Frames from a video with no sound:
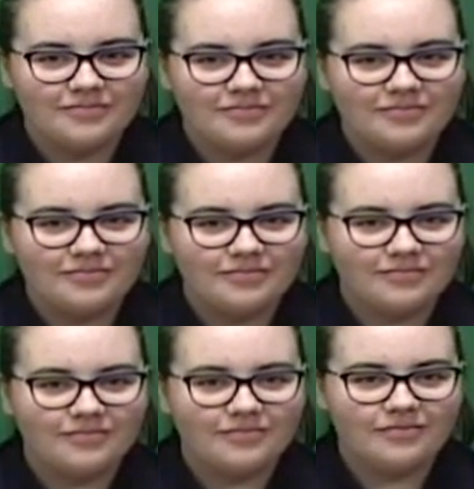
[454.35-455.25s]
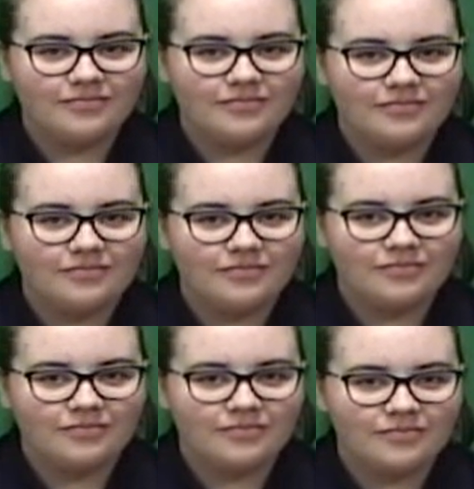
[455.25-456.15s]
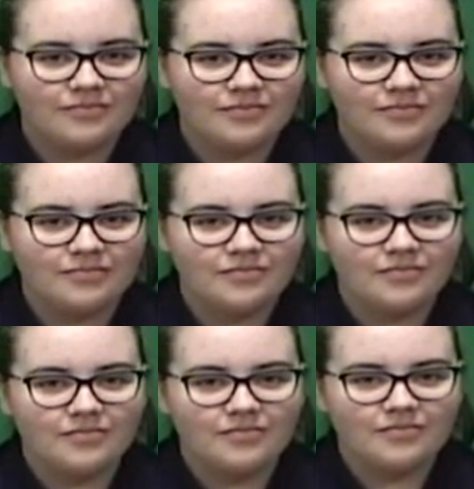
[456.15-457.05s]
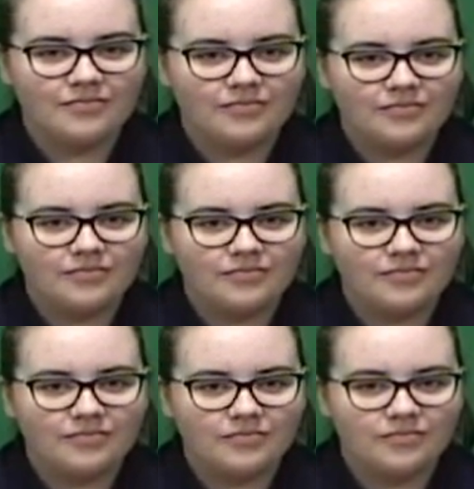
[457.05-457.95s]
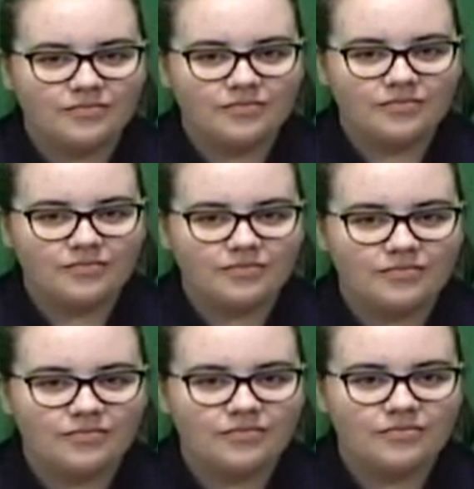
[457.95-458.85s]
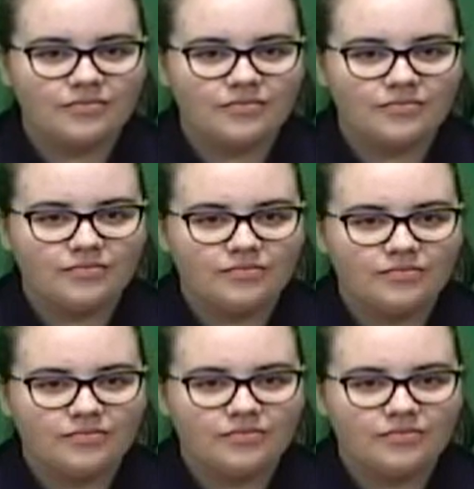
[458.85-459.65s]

[no speech]